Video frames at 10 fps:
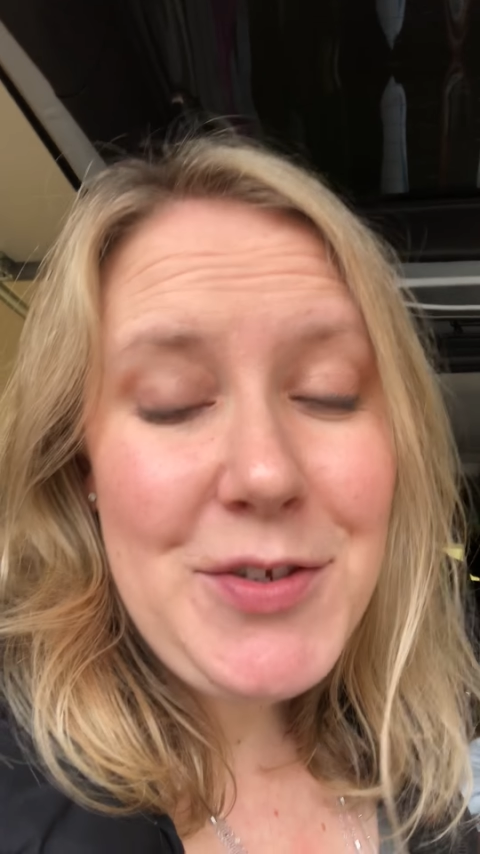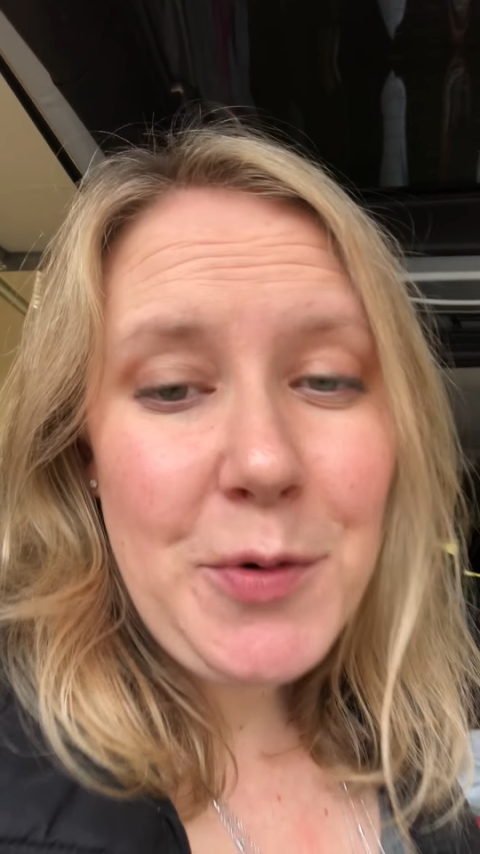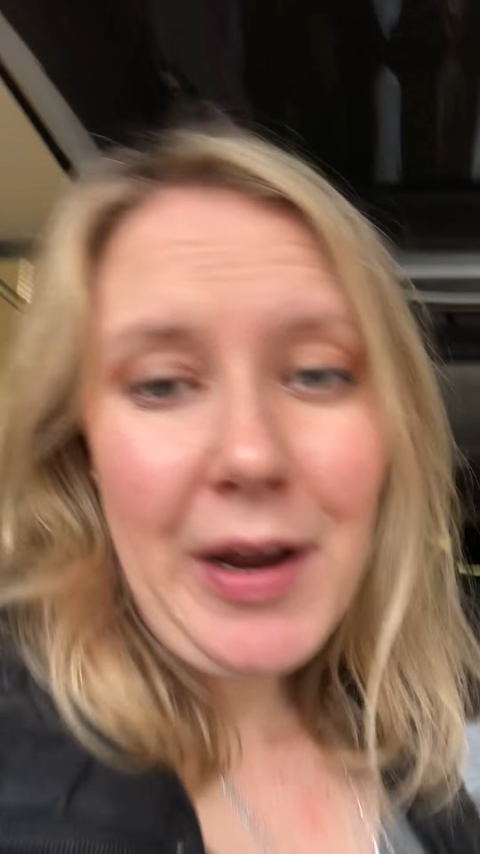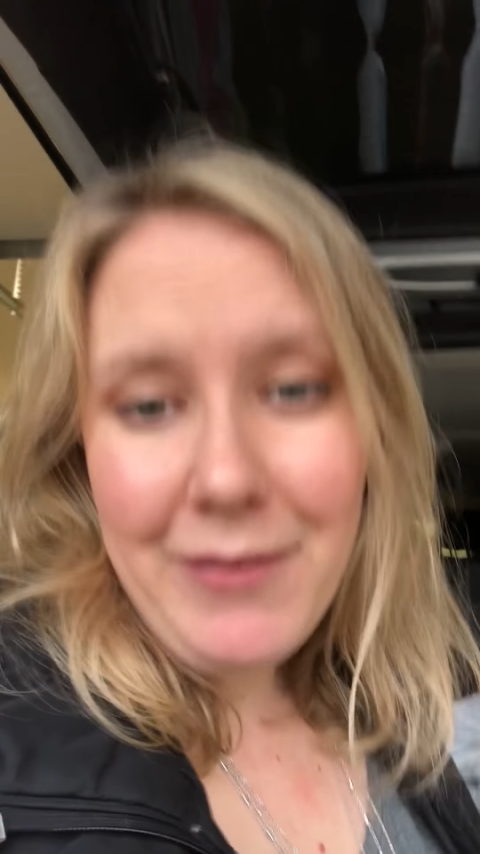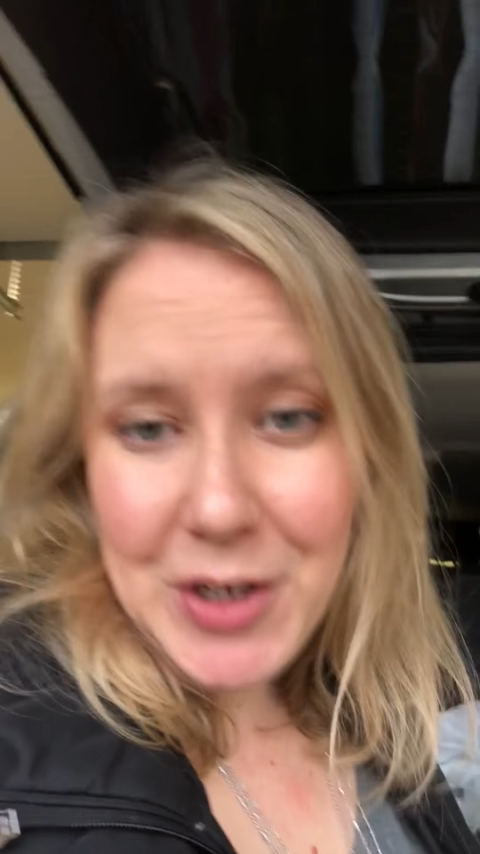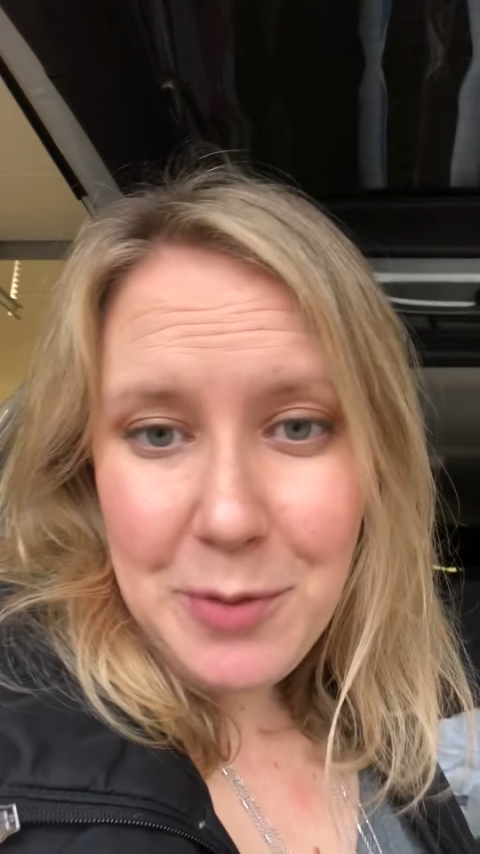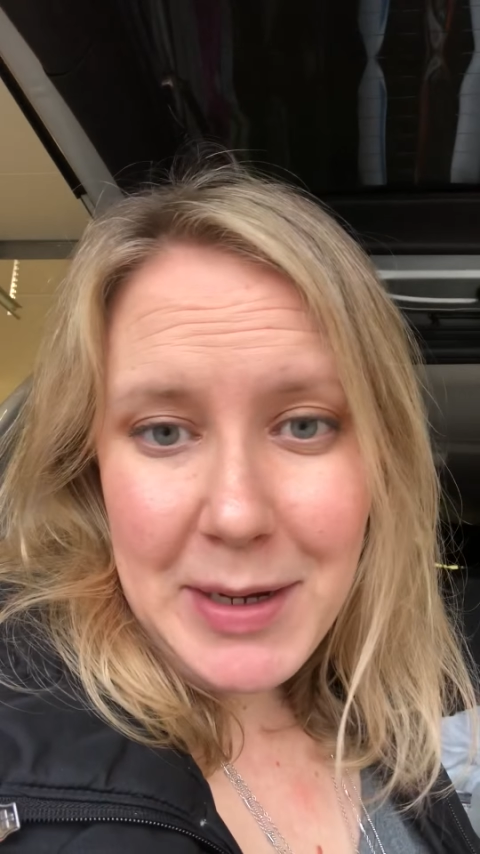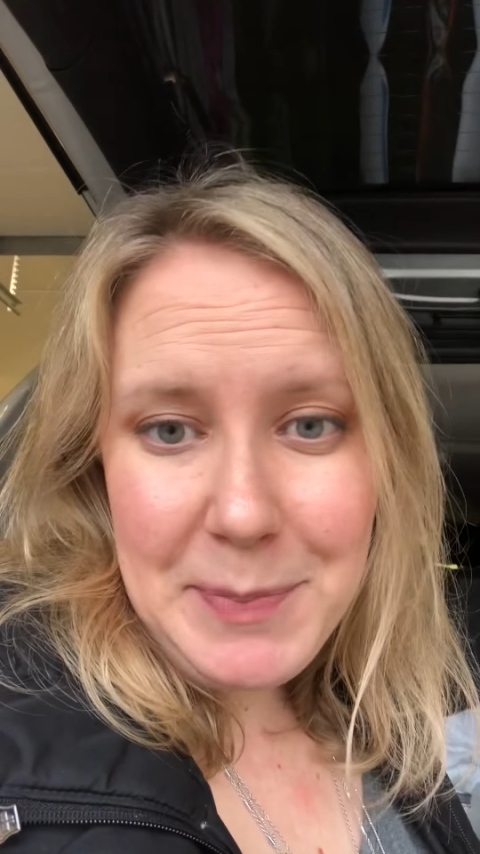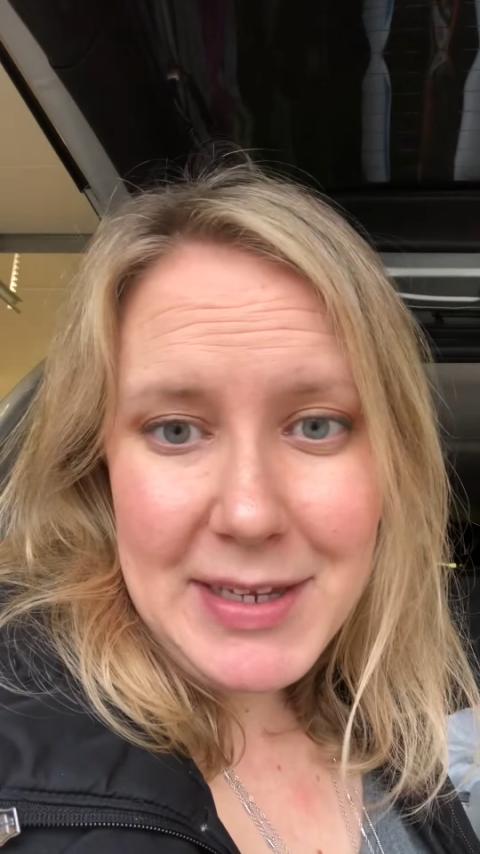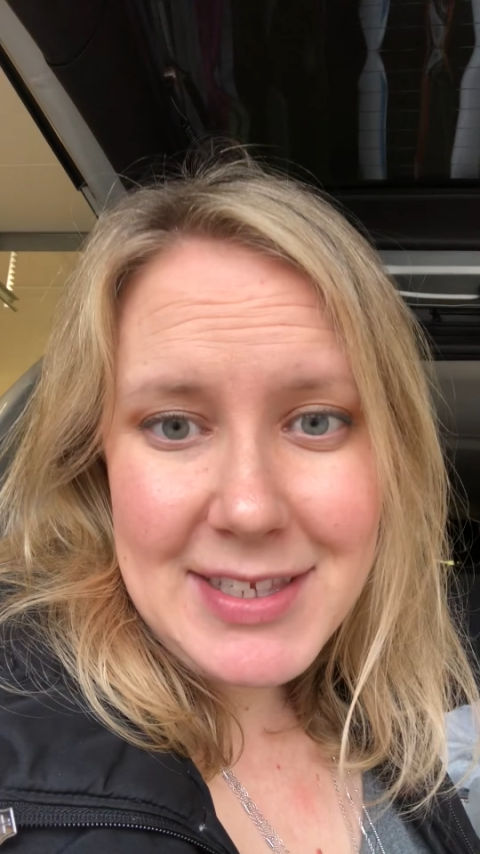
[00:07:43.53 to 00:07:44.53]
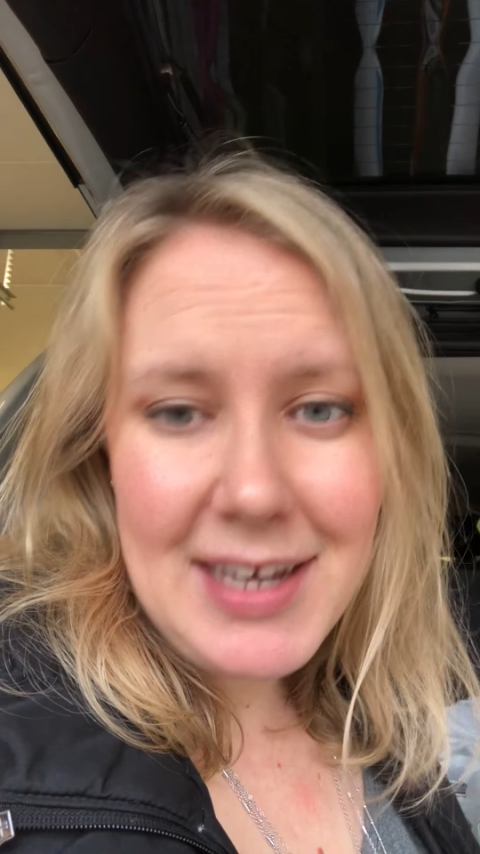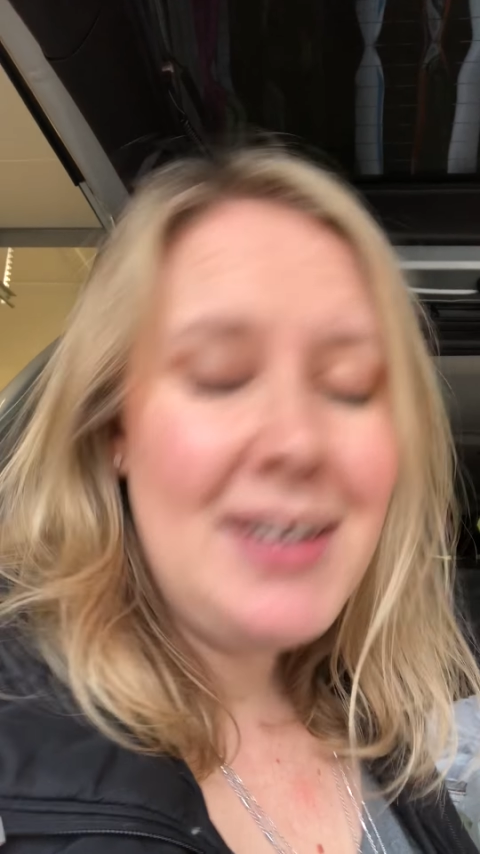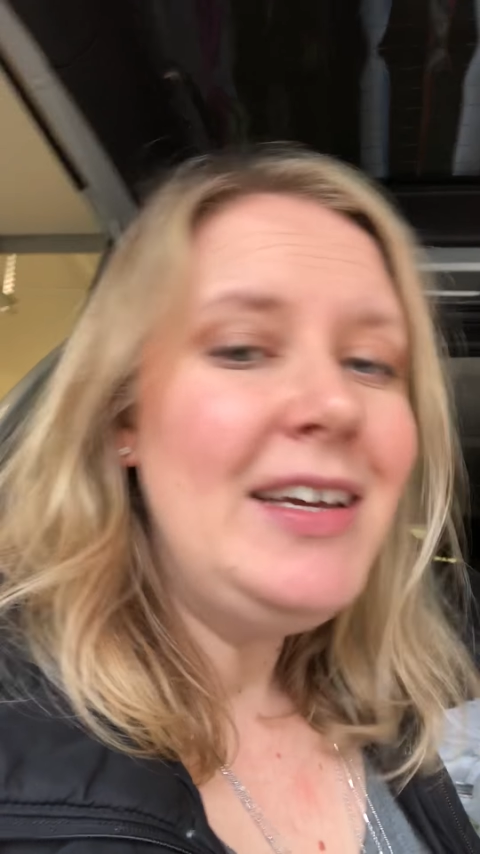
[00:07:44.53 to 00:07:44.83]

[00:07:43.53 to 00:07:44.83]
so we're having homemade pizza